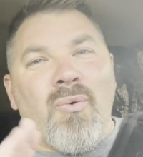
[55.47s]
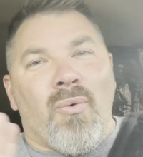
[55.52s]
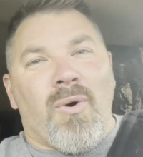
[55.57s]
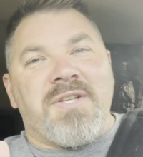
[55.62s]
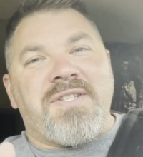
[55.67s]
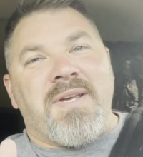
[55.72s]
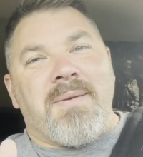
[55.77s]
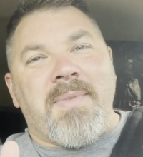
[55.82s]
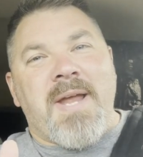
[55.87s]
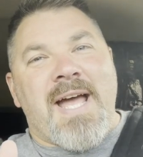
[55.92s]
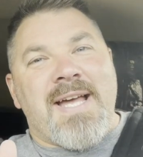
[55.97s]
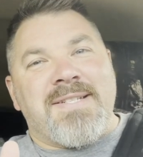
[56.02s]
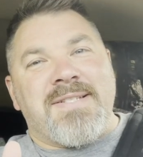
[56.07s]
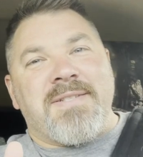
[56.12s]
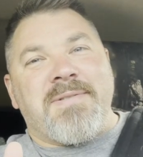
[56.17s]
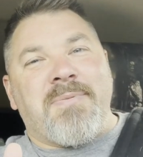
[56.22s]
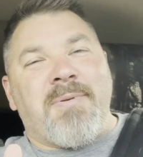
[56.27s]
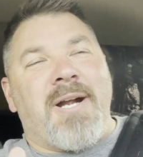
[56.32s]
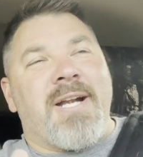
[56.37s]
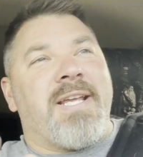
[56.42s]
What's up,
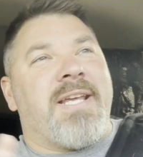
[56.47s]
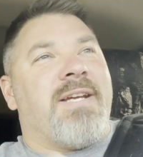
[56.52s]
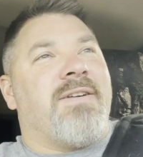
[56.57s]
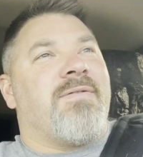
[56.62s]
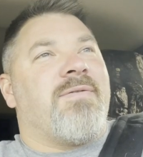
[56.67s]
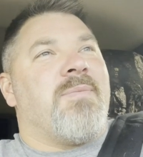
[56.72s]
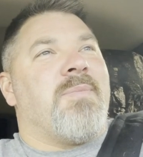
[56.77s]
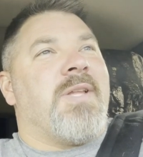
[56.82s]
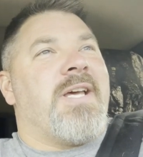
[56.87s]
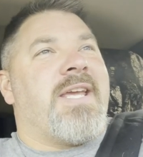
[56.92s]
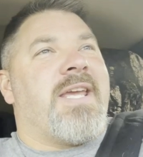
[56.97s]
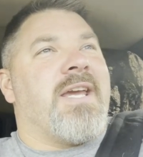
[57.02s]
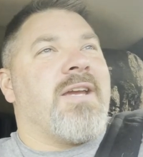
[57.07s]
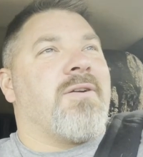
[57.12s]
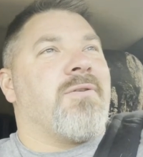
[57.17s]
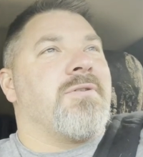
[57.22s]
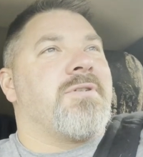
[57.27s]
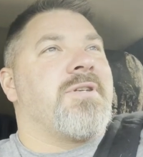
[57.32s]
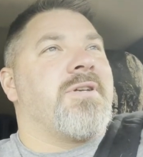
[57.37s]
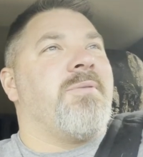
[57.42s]
guys? It's Brian again from Lake
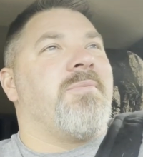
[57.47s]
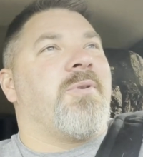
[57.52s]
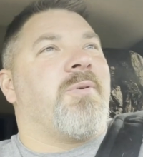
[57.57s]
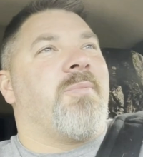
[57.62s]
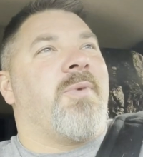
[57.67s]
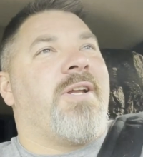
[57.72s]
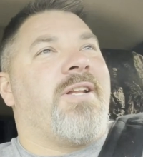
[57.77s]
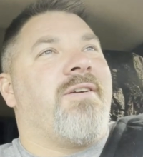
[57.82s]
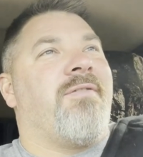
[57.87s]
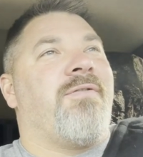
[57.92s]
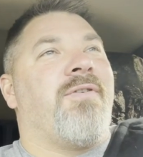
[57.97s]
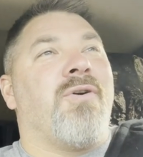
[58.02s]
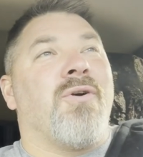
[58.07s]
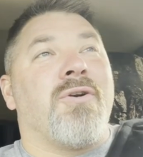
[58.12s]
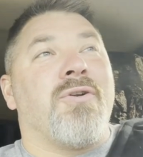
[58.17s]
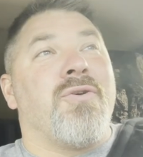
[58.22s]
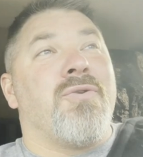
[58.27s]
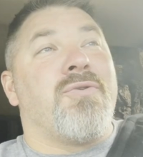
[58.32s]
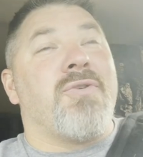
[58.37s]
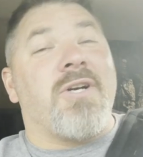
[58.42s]
Hickory Scuba and Marina. If
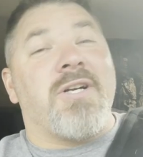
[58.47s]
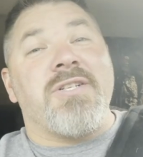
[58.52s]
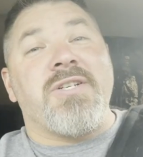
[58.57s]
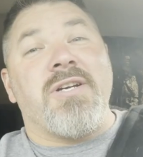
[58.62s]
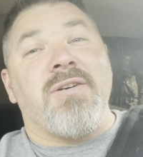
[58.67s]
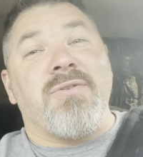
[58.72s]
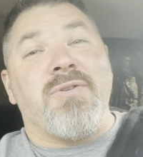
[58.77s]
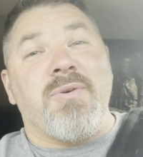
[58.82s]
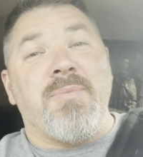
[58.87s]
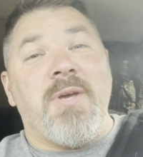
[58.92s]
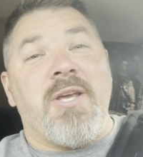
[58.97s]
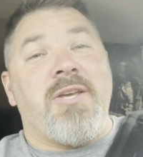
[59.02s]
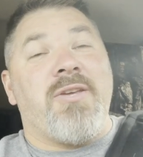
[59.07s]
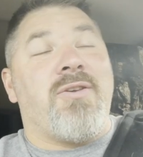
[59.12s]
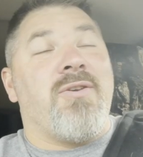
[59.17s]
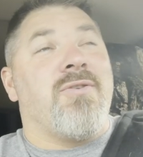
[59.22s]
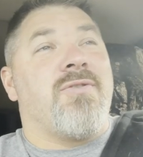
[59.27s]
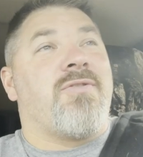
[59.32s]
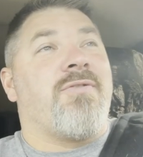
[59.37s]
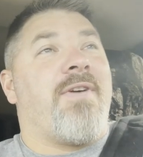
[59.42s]
you are new to our channel, do me
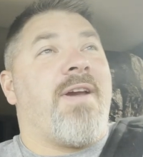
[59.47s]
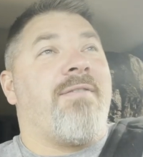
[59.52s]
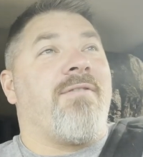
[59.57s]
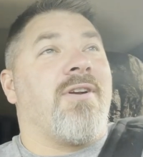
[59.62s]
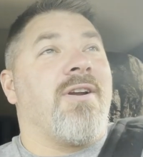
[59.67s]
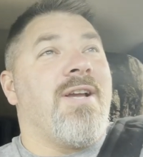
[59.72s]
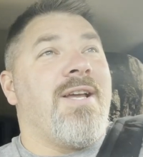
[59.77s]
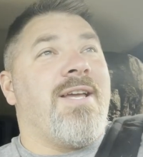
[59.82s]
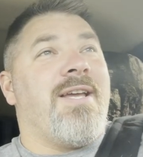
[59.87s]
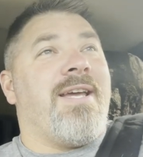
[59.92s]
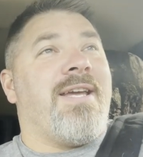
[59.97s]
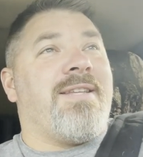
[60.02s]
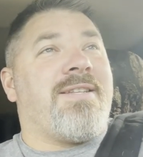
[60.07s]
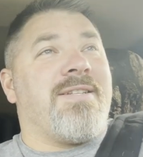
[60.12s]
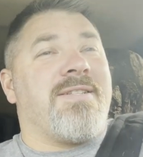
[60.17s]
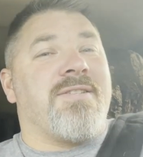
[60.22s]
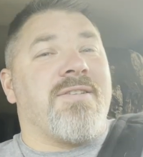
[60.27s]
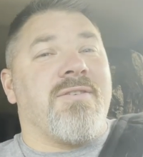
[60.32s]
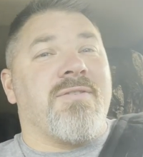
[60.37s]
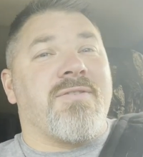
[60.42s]
a huge favor.
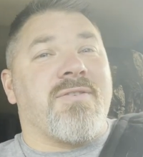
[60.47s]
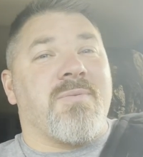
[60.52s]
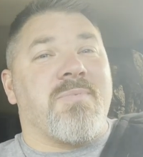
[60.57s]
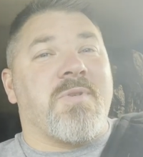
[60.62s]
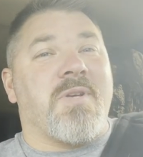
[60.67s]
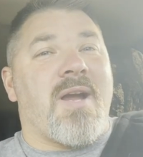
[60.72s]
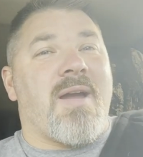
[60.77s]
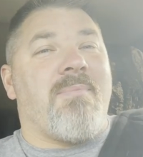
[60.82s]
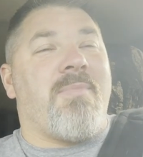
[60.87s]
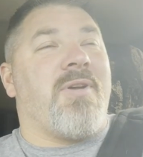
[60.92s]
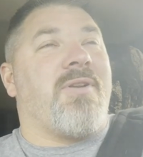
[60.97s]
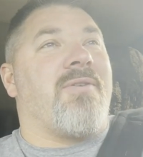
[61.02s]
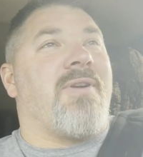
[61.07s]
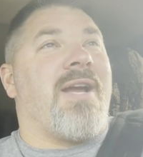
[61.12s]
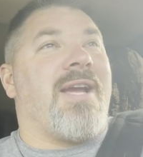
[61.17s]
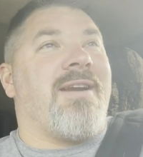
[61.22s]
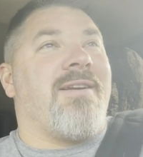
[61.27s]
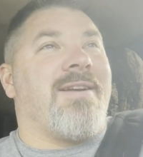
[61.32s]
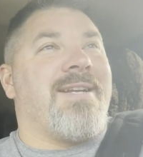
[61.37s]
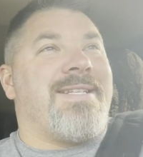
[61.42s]
Hit this little subscribe button
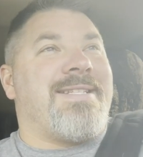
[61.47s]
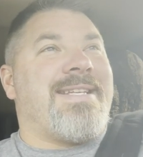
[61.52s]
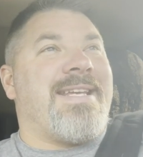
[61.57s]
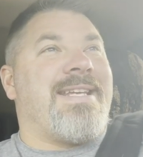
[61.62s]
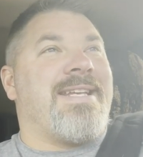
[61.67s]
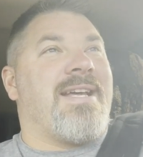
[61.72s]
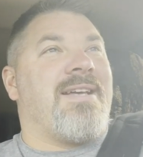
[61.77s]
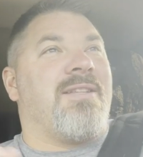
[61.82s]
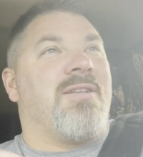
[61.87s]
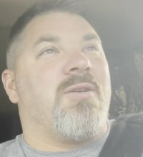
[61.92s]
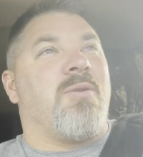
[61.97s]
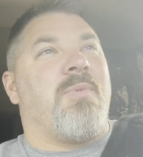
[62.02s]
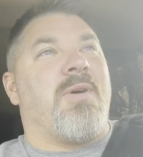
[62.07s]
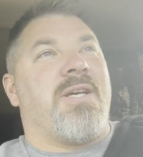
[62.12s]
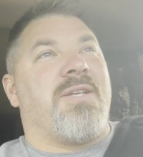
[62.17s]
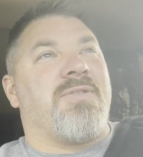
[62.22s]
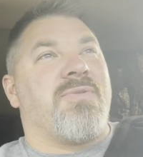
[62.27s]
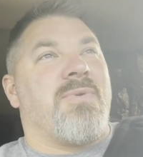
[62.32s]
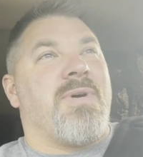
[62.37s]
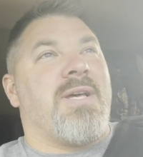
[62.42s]
right here and ding that little
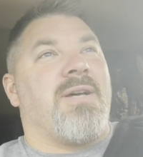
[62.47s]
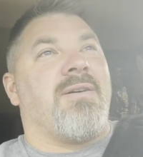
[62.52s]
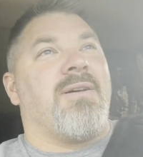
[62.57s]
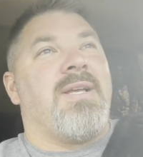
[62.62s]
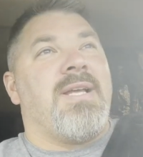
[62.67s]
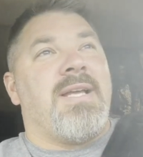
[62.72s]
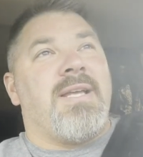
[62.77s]
bell as well.